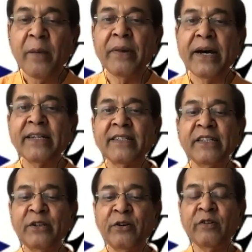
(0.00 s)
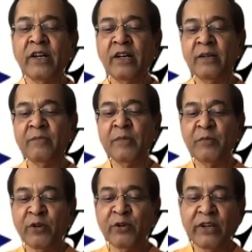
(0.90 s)
But, you know, I'm not
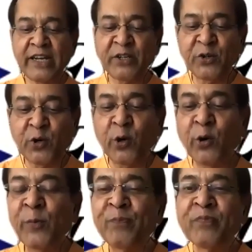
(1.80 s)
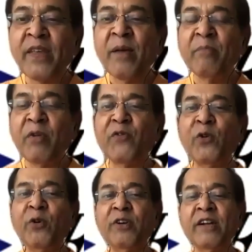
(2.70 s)
going to let you go
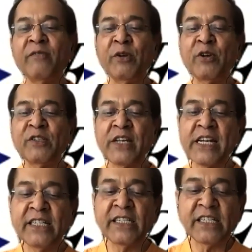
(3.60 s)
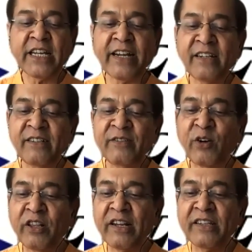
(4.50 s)
before, because I understand with
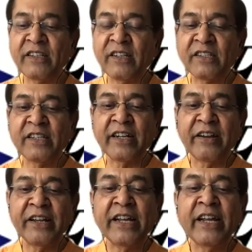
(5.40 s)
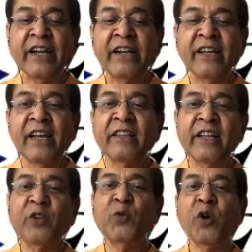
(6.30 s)
all the research that I did
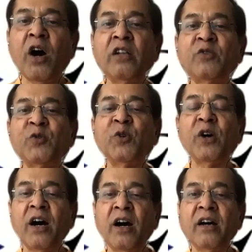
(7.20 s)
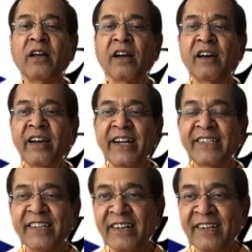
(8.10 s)
that you also are a great
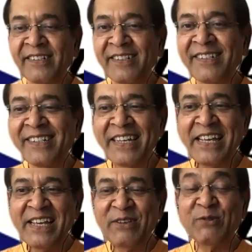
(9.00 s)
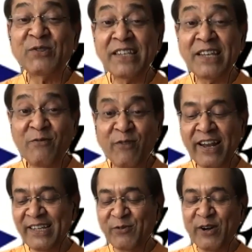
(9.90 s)
singer. You sing well,
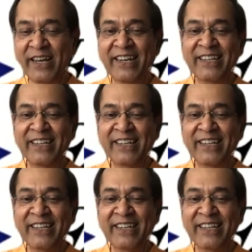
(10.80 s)
is what I...